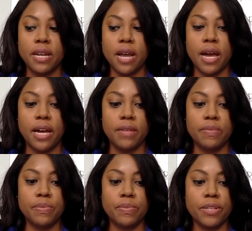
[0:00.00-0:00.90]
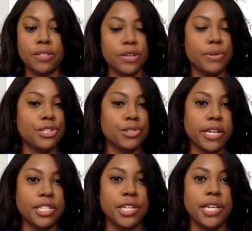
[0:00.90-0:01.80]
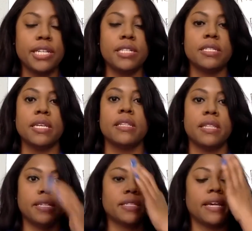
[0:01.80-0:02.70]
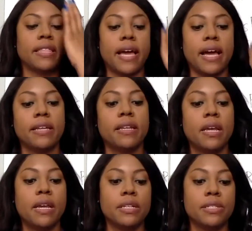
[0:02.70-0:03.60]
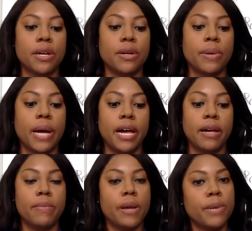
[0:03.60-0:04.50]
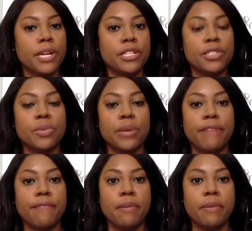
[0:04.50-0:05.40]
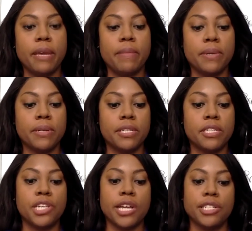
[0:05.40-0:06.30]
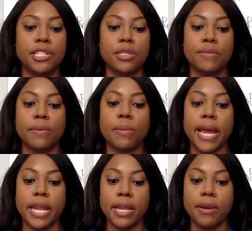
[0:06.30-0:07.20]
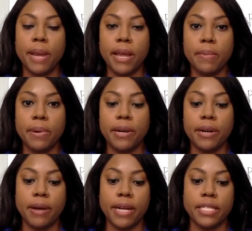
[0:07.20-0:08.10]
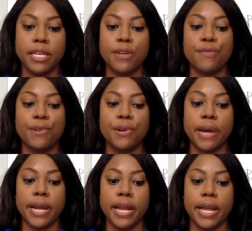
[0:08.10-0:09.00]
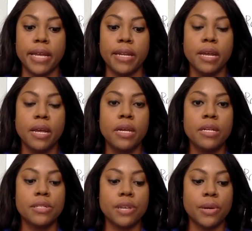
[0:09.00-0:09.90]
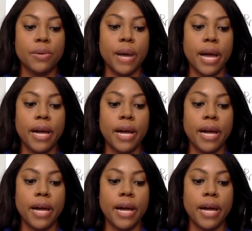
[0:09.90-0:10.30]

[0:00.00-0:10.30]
So, instructions and things like that. So, I'm going to just read from the paper suggestions for writing your paper and criteria for grading it. So,